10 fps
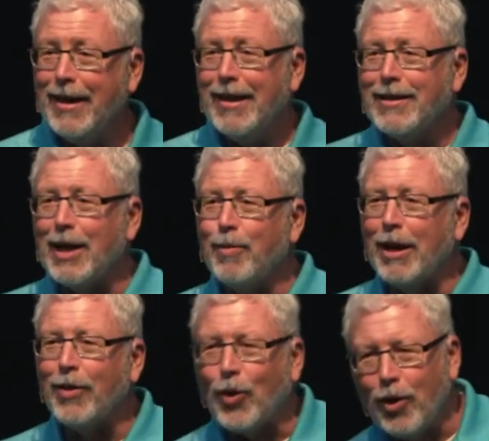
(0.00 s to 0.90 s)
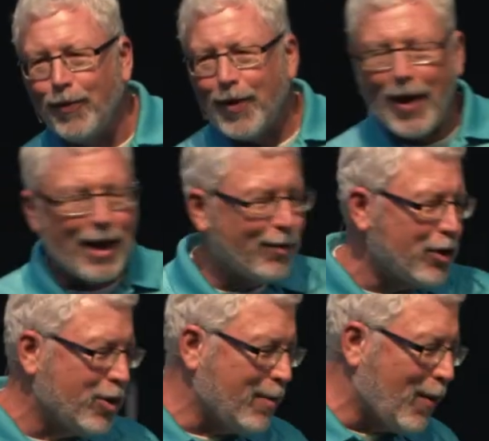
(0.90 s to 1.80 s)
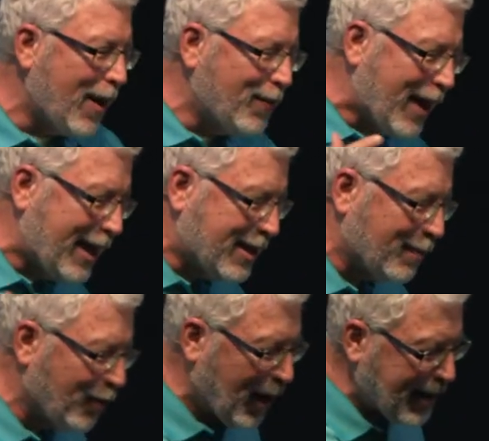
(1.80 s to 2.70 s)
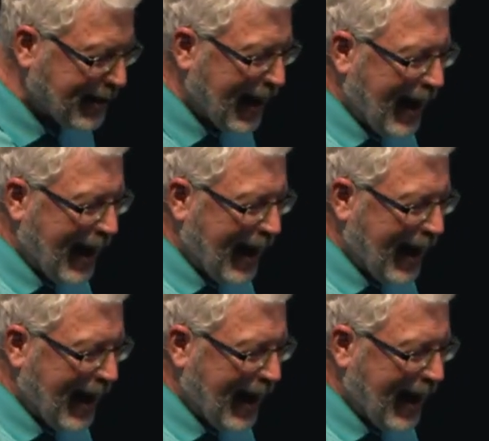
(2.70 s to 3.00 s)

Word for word: celebrating 35th anniversary, my wife and I and some friends,